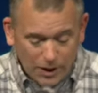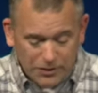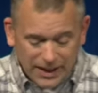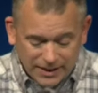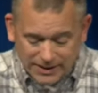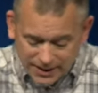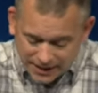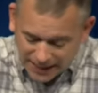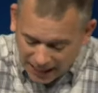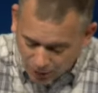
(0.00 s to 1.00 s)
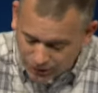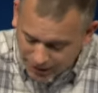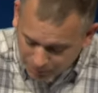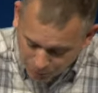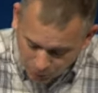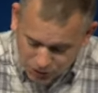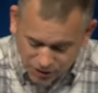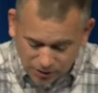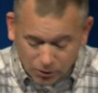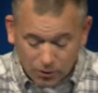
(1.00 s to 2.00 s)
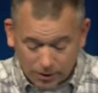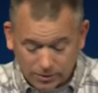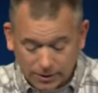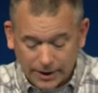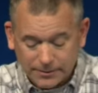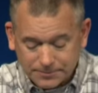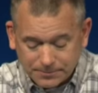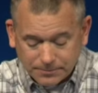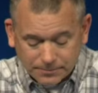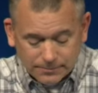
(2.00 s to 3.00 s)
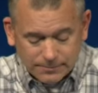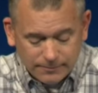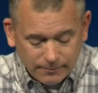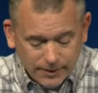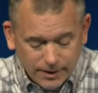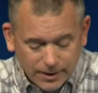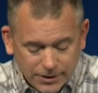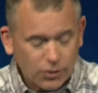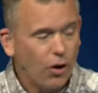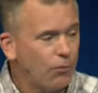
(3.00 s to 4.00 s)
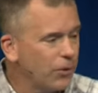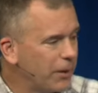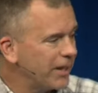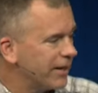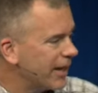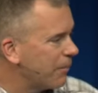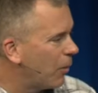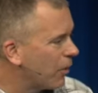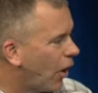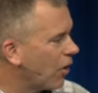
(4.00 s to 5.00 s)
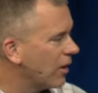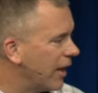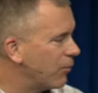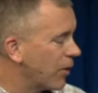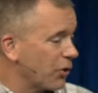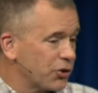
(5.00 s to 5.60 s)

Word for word: what they did and how they approached the Lord, right? So that hopefully we can think about when our life, when our